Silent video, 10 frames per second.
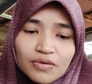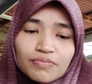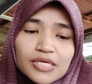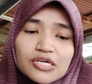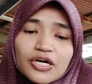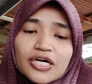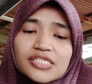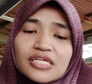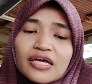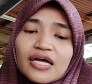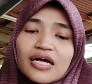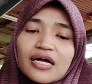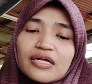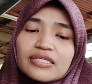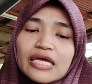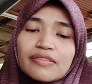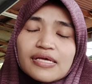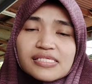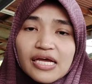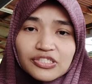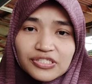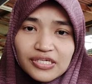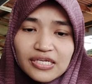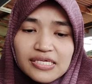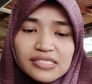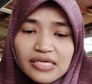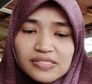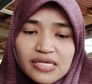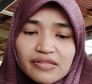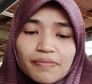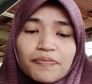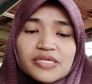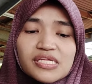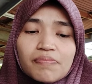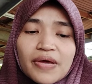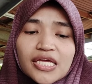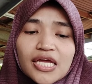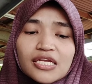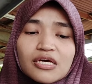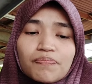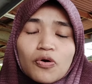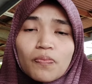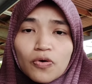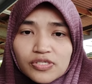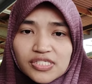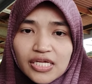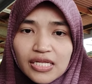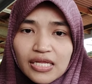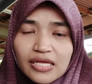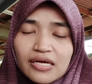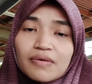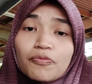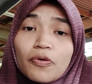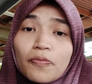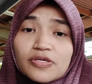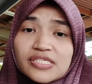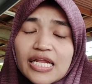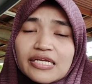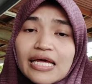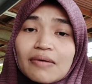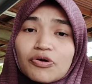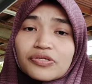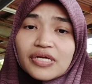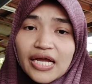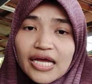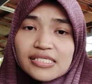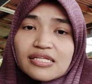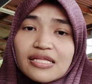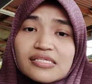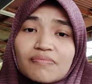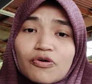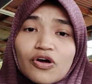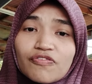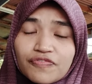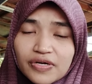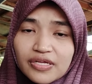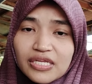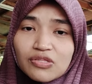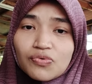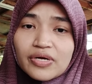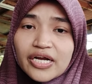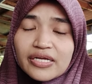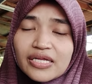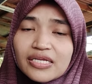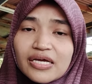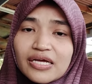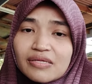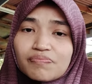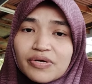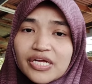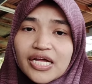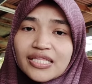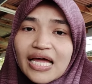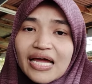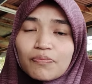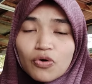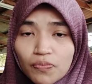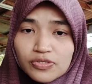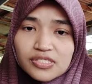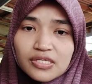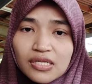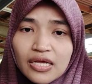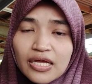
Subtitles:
because in this section it states that the person making the proposal. Proposal lah, dalam contract X dia tak sebut offer, dia tukarkan dengan perkataan proposal.